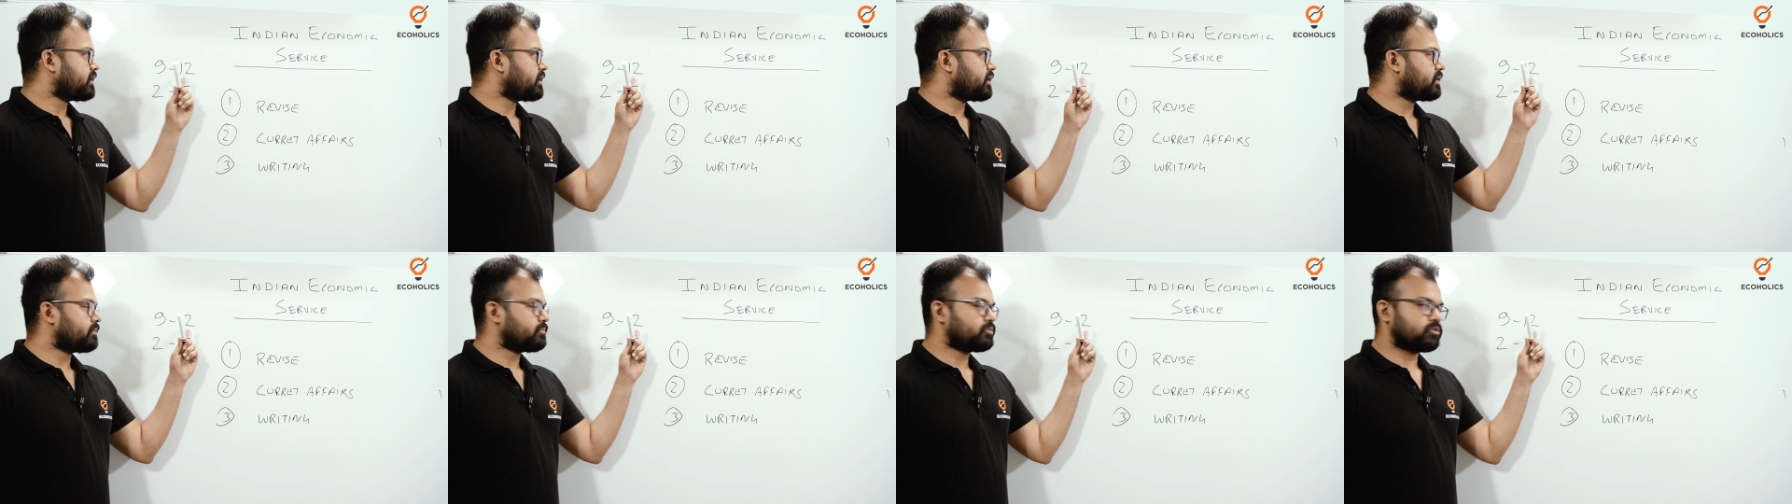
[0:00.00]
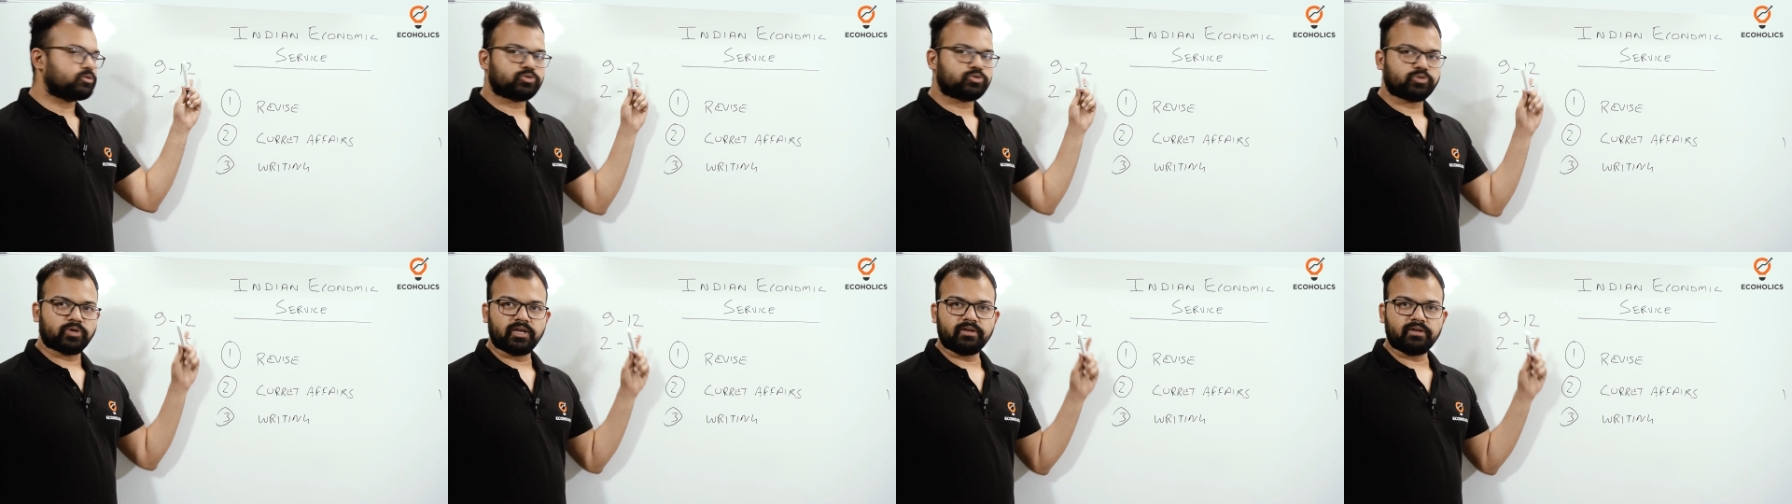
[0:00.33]
A M
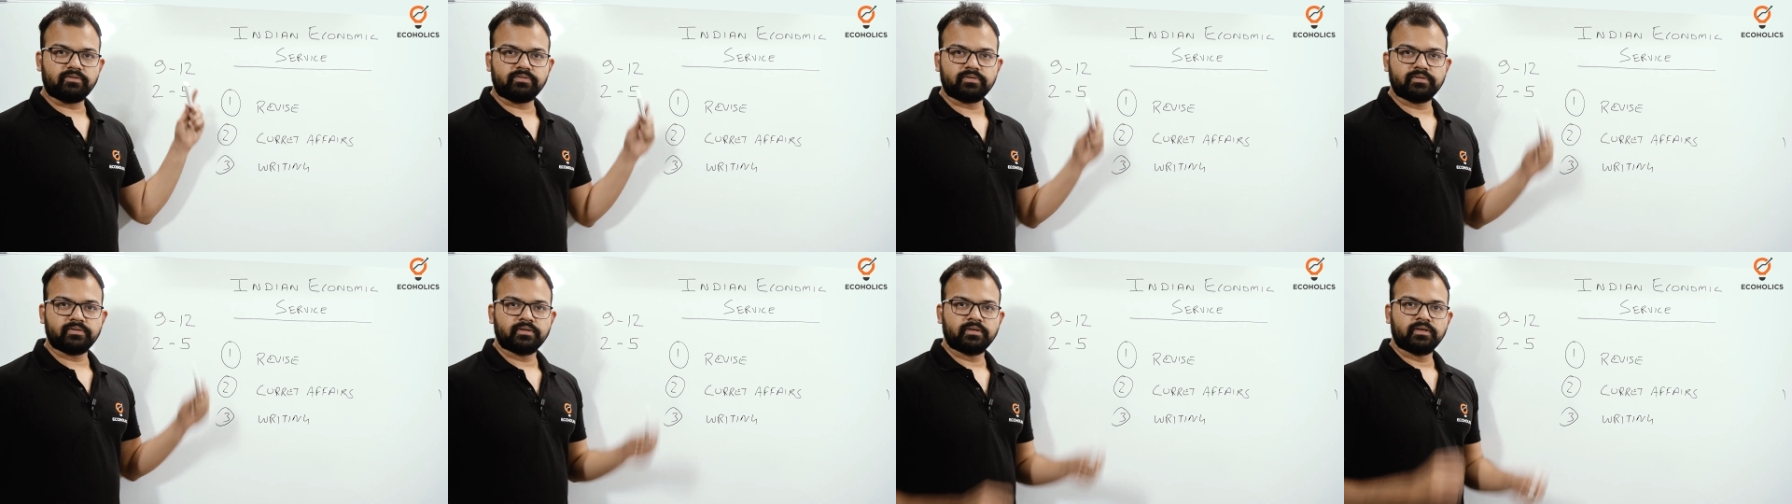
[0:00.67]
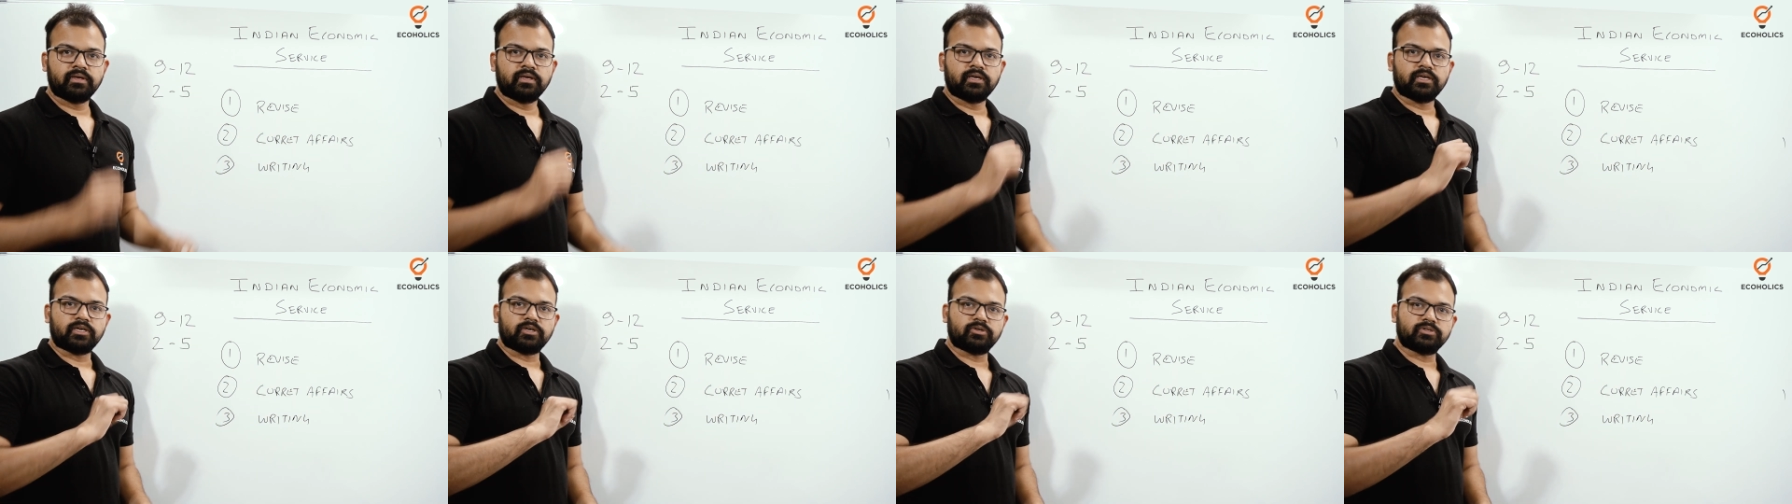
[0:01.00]
to twelve,
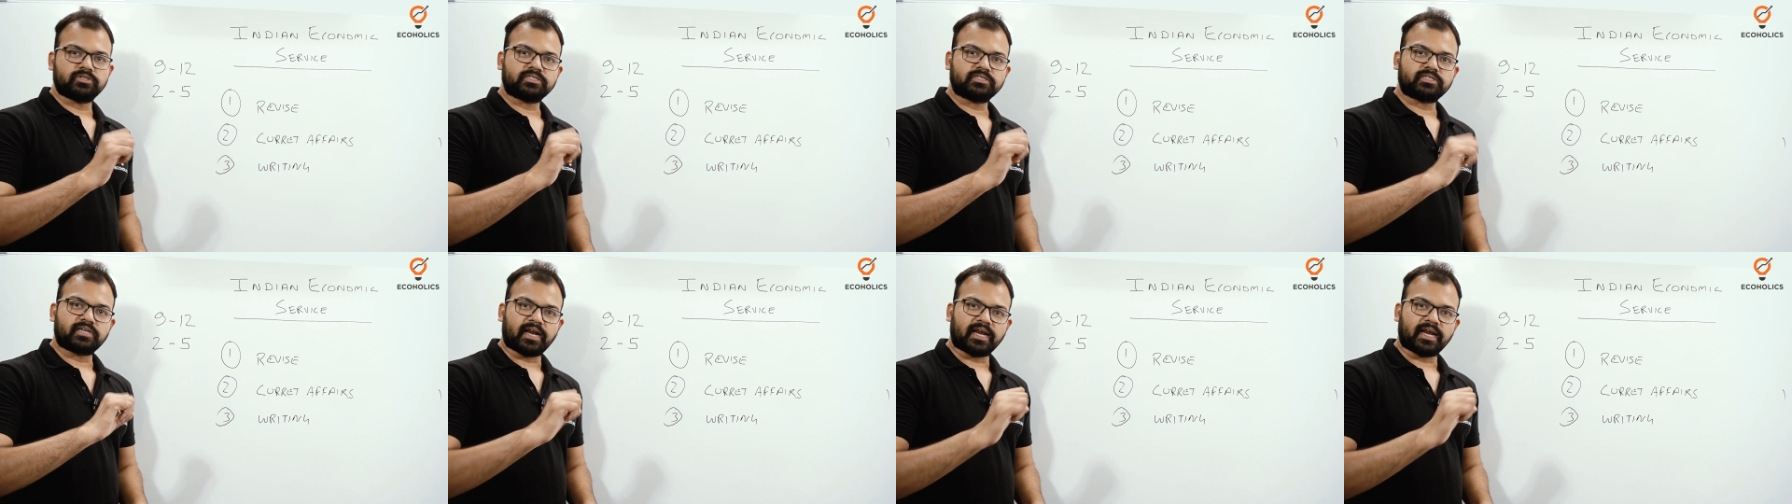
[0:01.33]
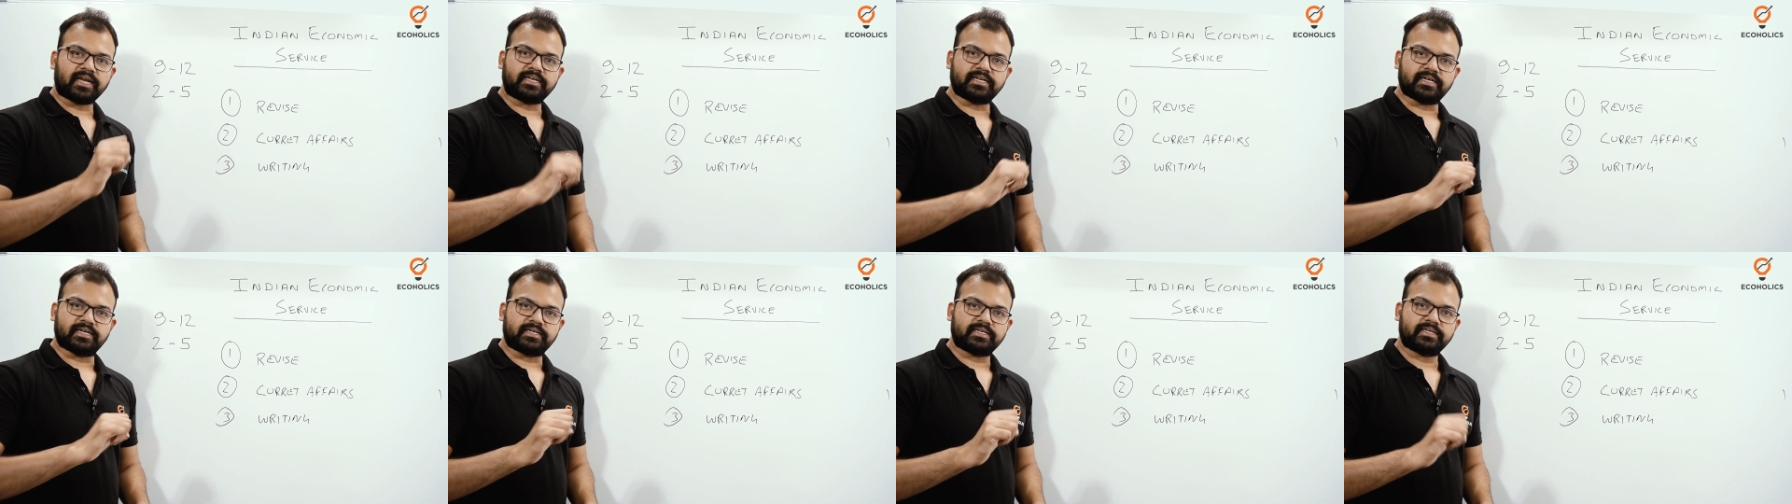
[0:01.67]
you just
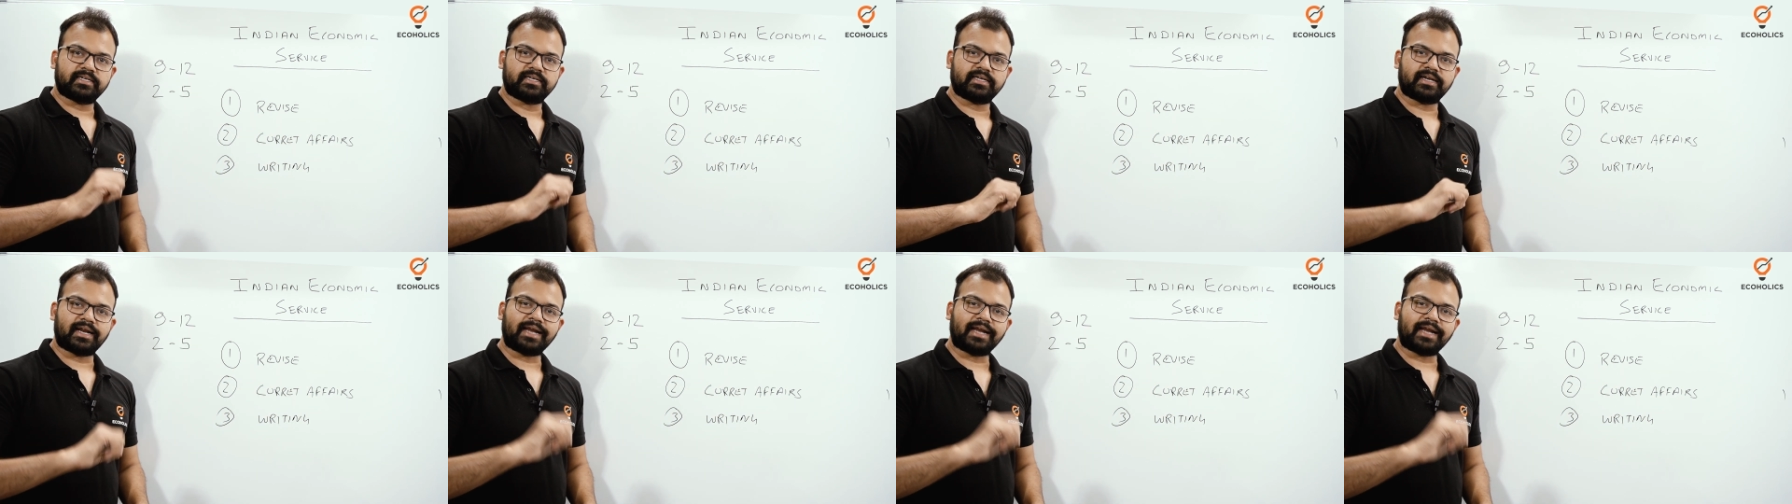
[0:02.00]
write it.